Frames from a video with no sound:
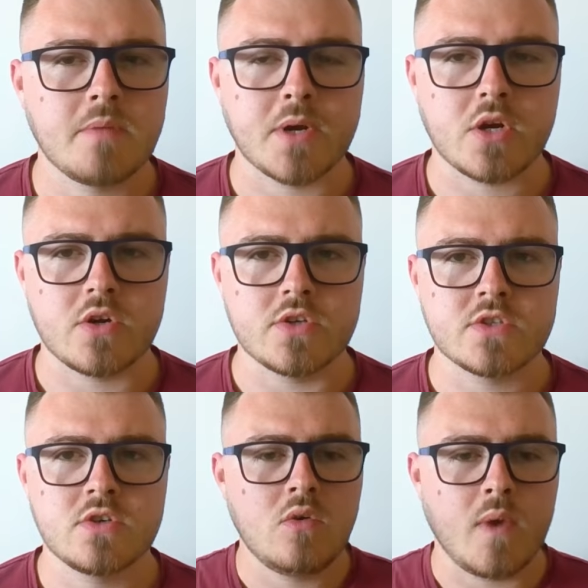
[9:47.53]

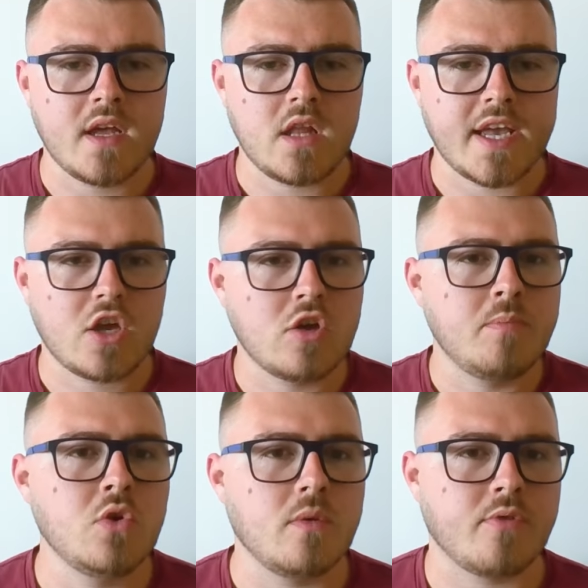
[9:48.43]
because we are like
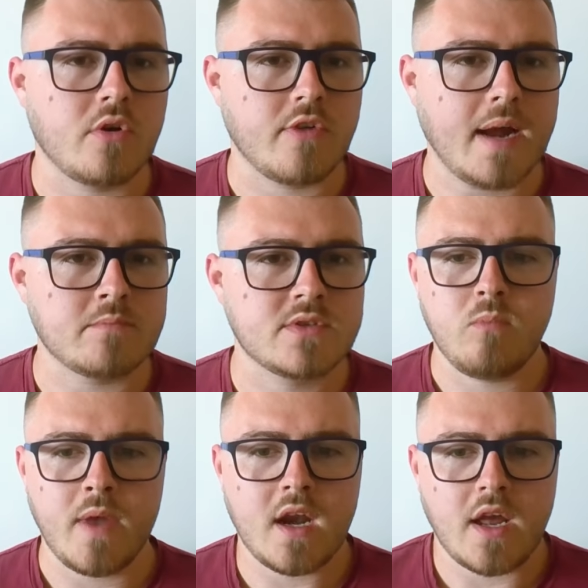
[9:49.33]
computer programs.
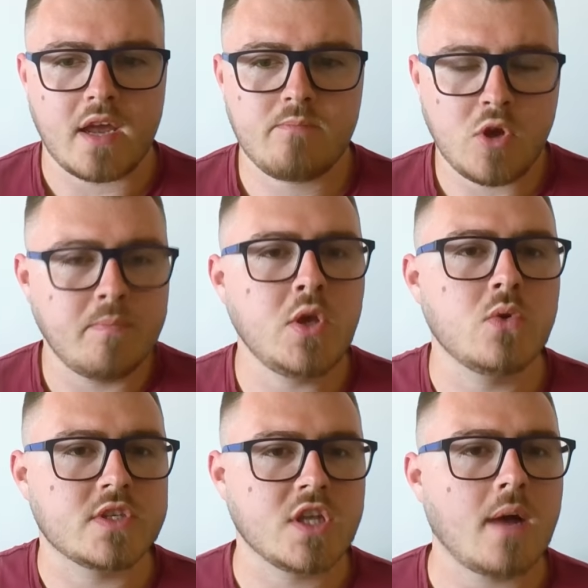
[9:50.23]
We are like
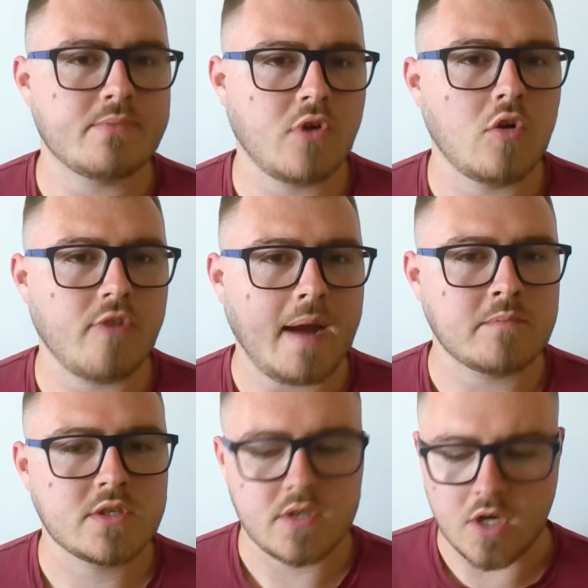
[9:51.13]
computers that are
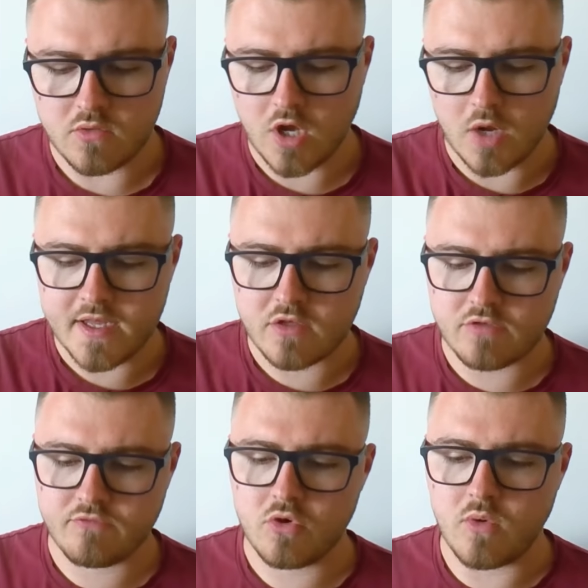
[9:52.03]
programmed, you know, going
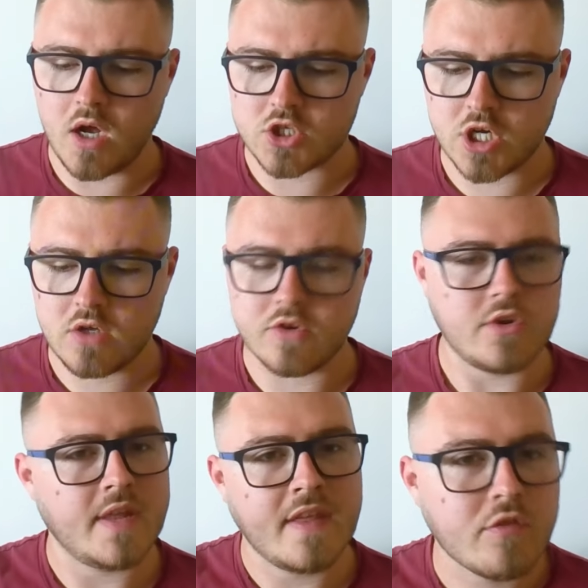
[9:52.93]
through our childhood
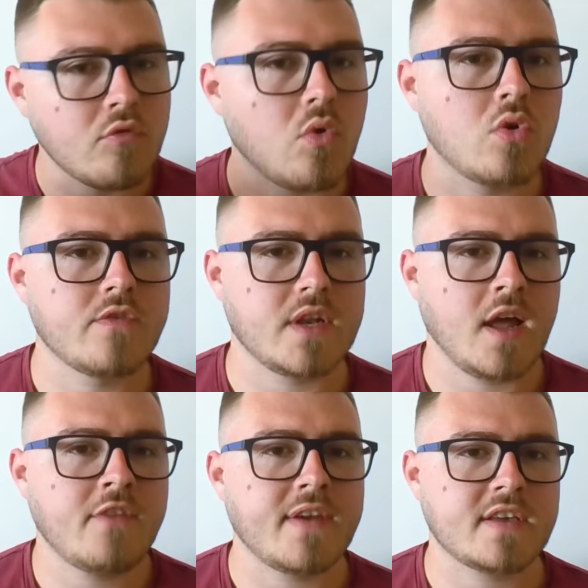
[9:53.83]
and then through all of the
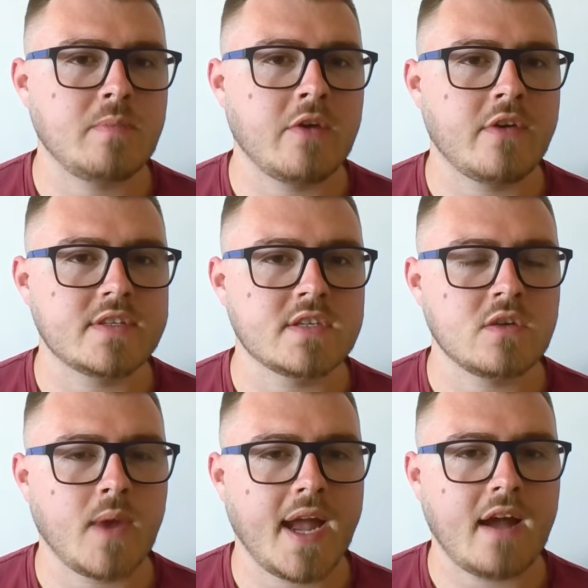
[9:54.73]
life experiences that
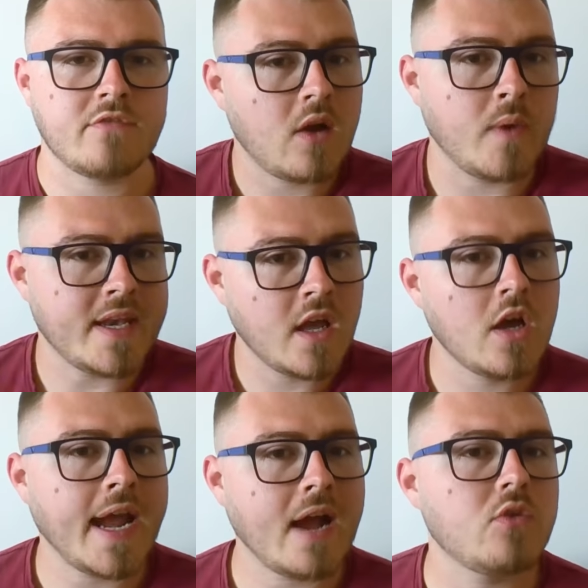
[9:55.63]
we have. We
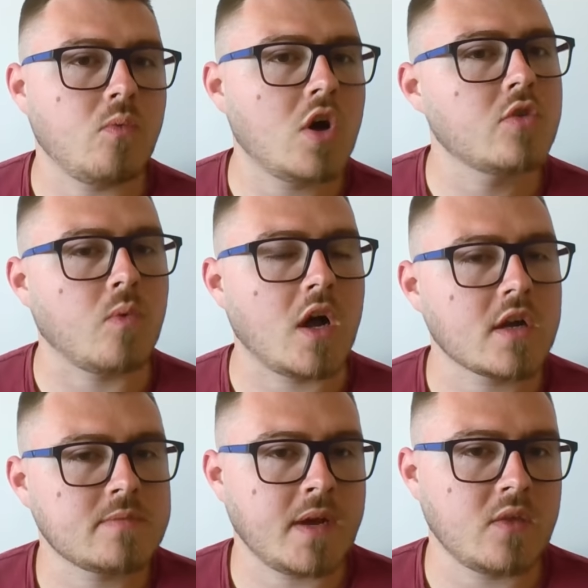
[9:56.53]
learn how the world
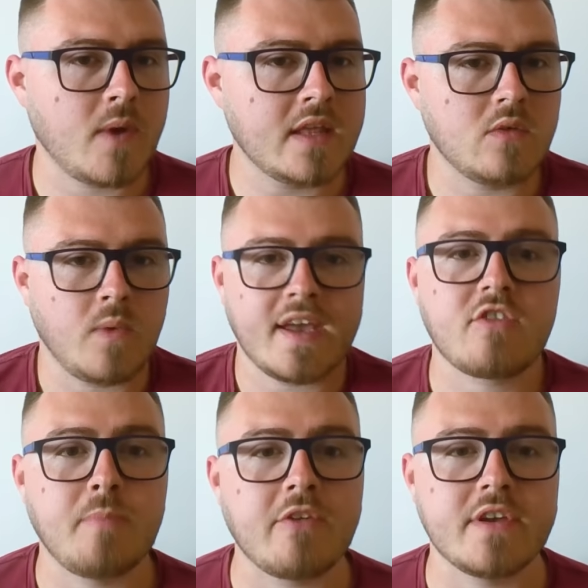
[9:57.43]
works by the way that we
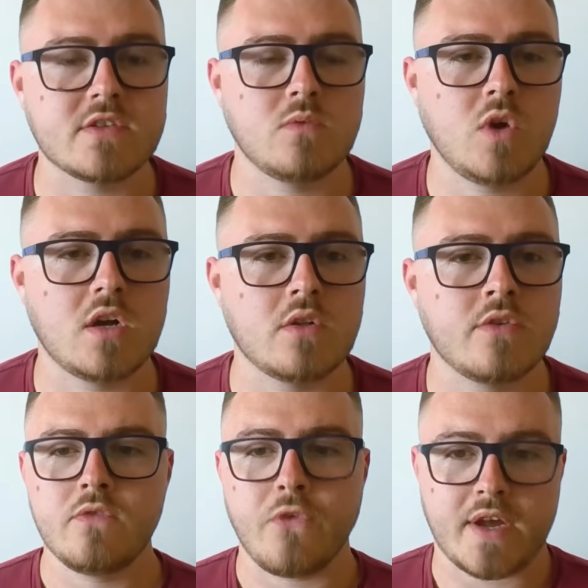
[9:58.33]
experience the world.
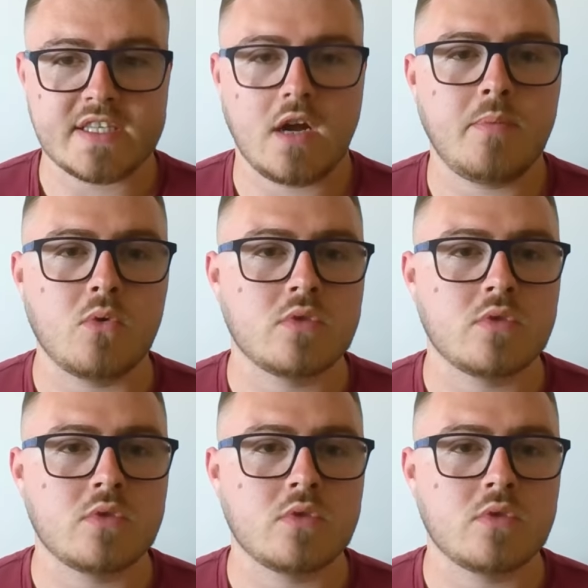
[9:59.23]
For example,